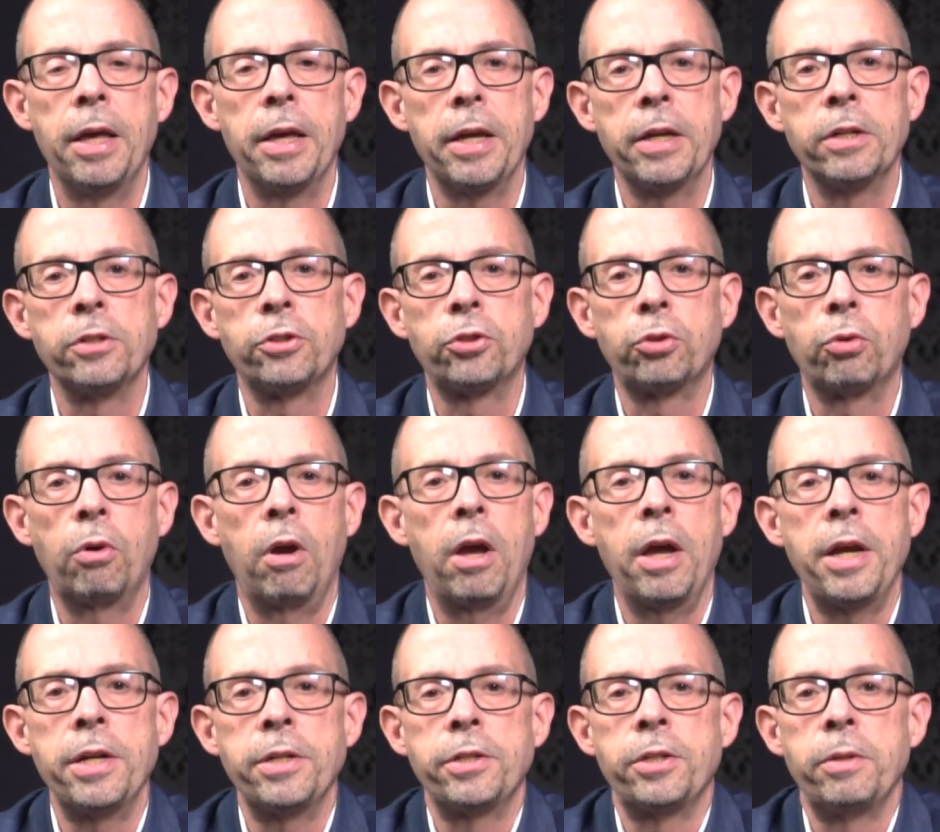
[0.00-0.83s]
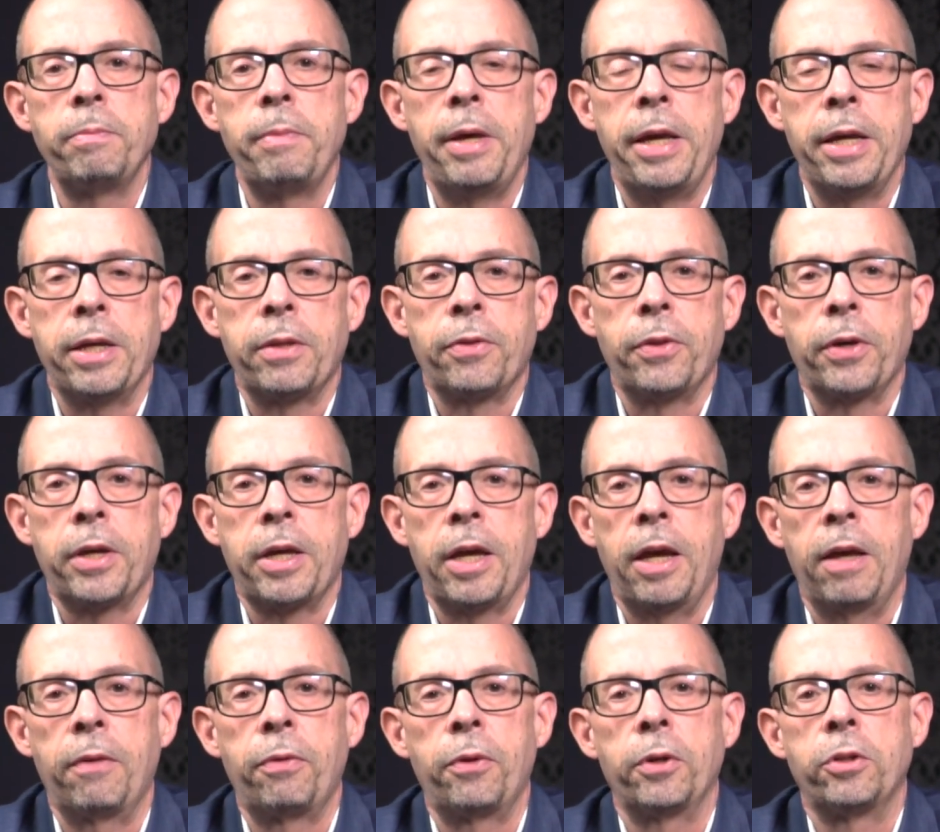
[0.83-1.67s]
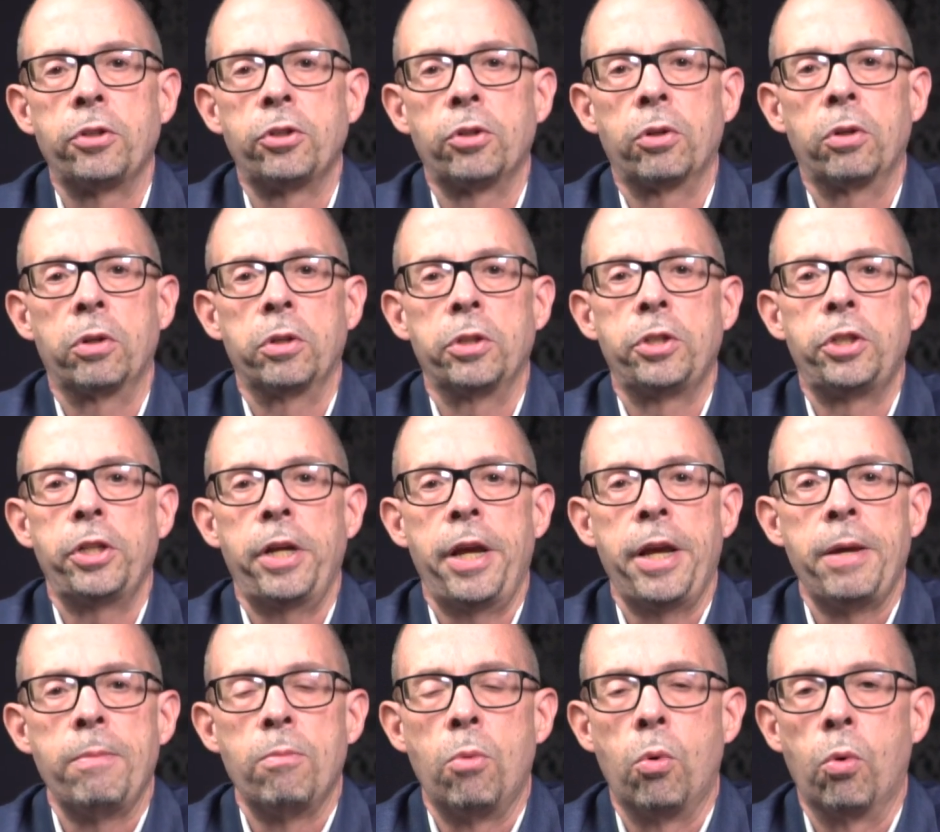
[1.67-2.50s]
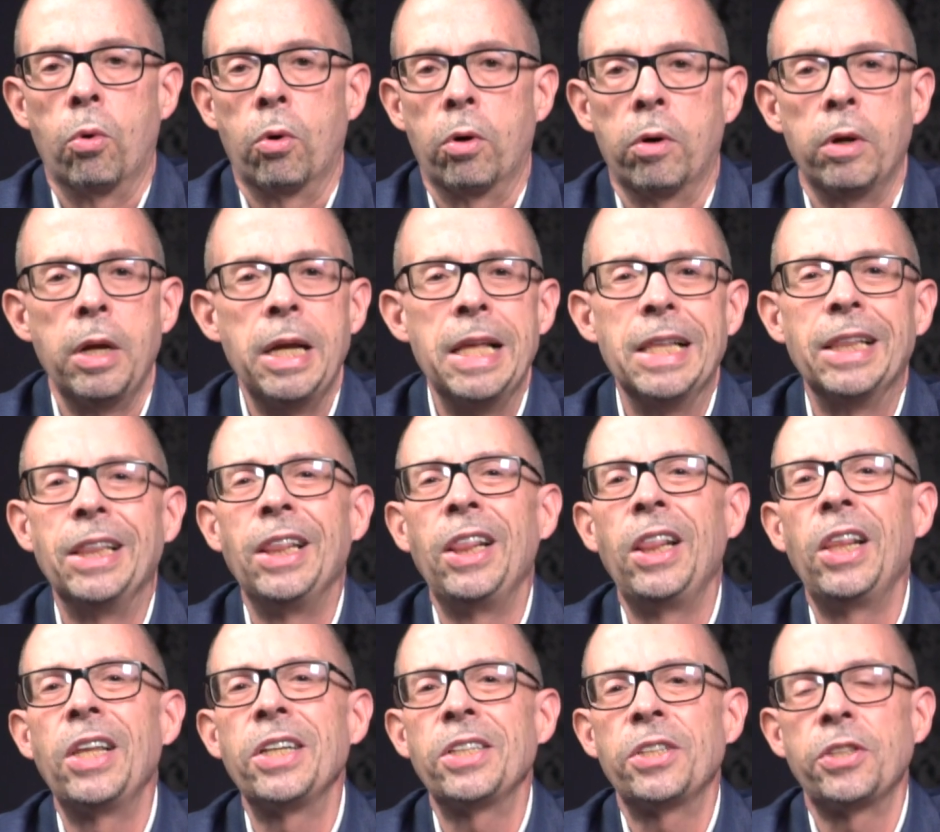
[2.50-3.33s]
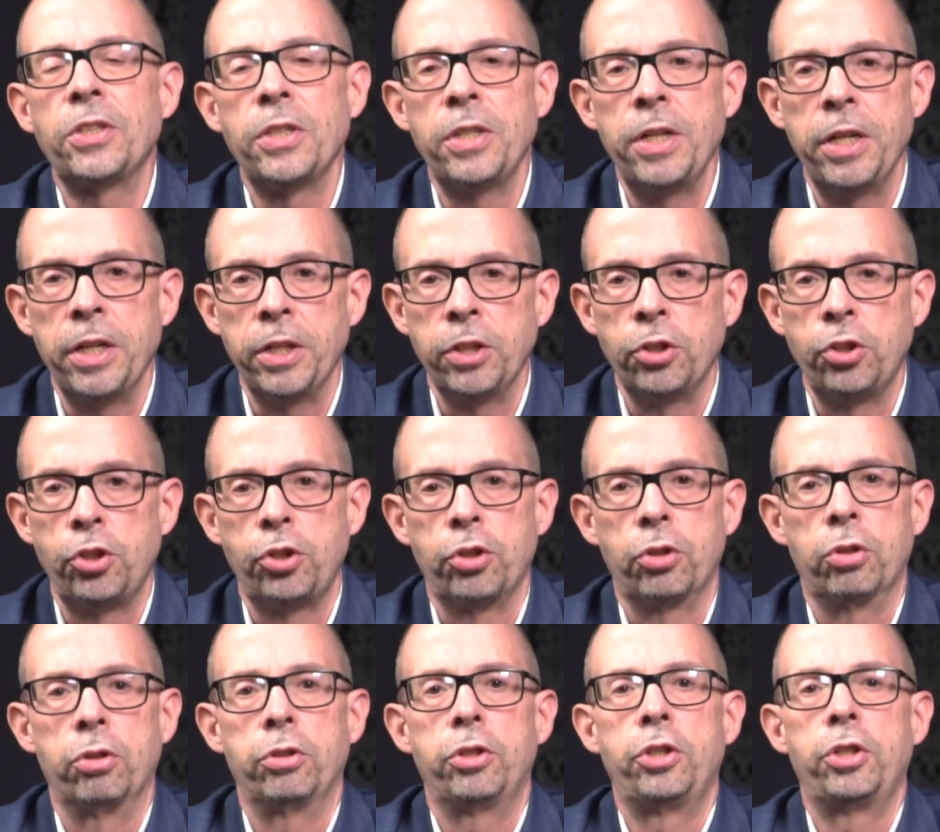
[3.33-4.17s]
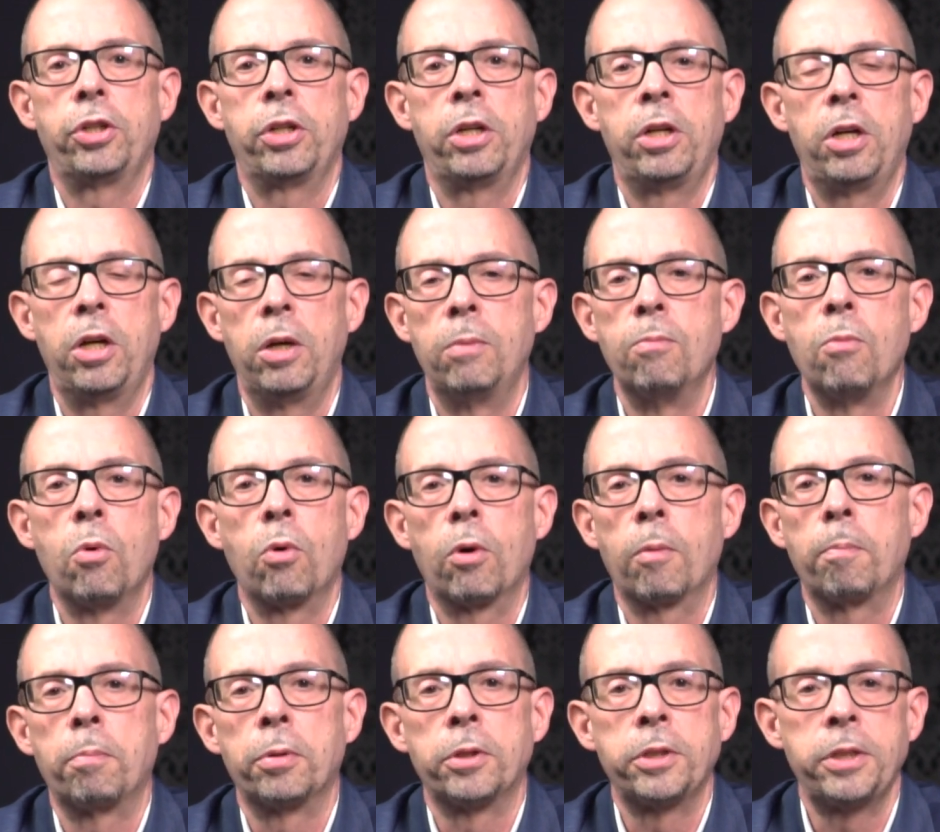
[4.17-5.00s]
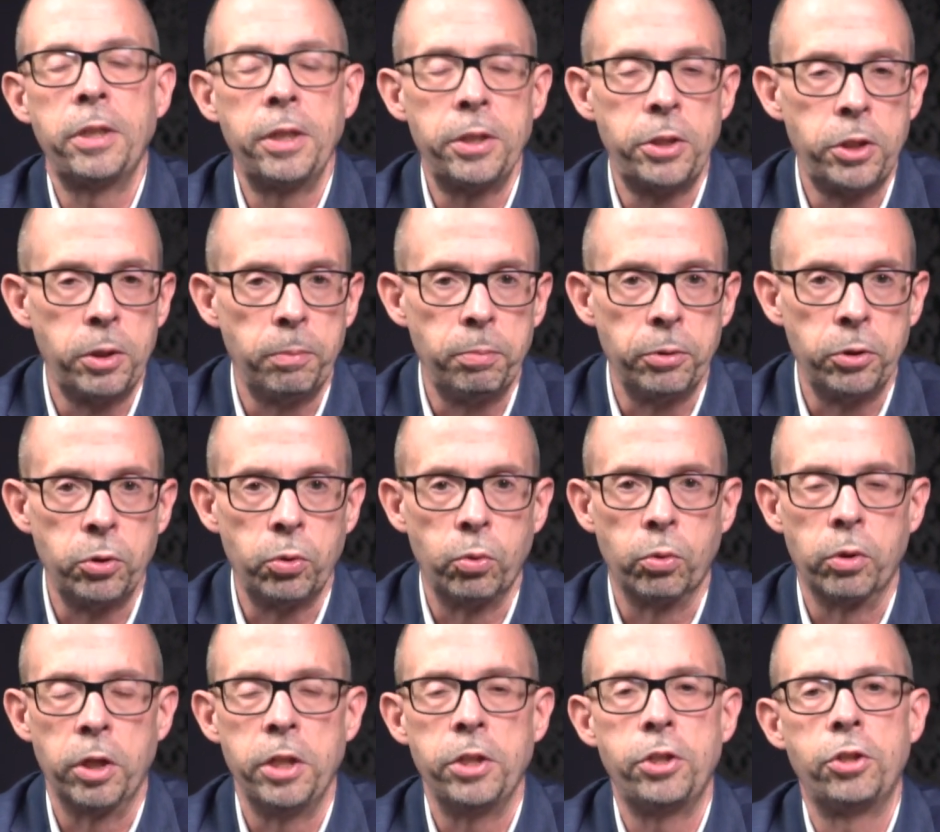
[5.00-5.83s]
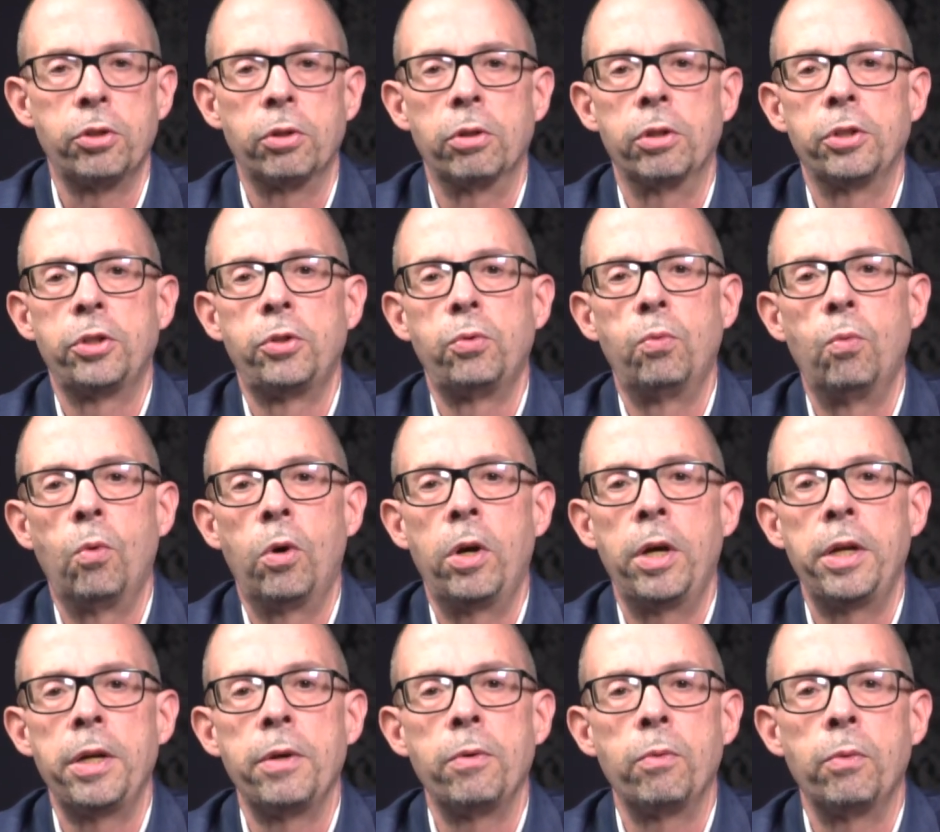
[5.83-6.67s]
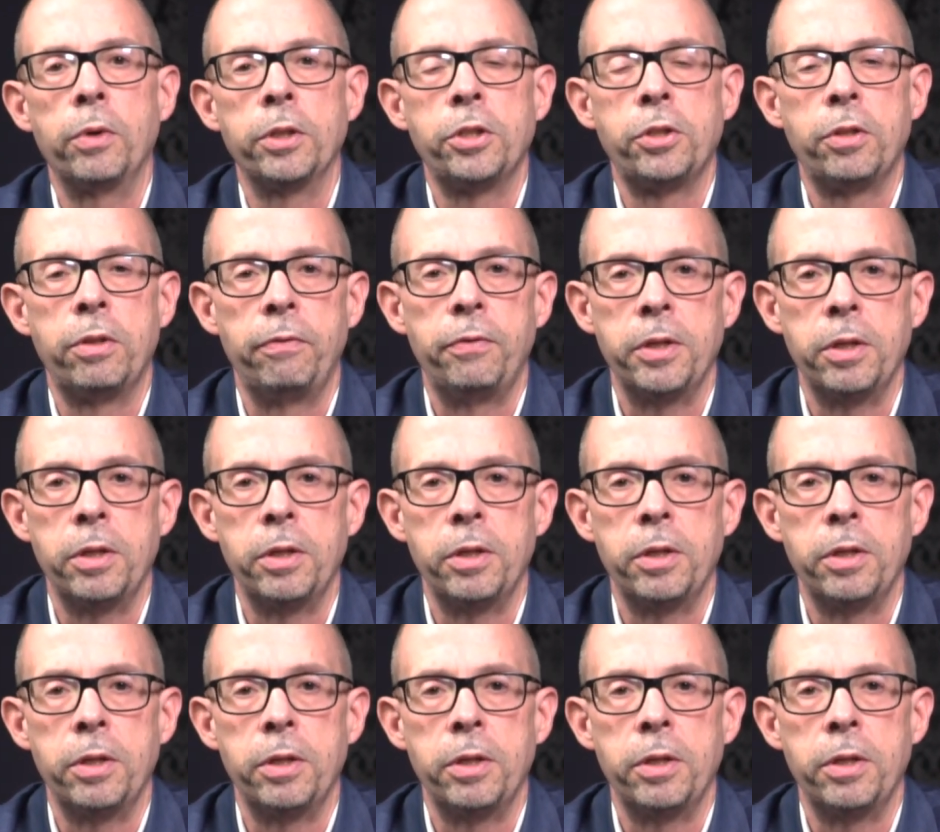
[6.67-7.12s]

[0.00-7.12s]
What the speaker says: in trying to make the Catholic Church a more listening church, a more participatory church, one in which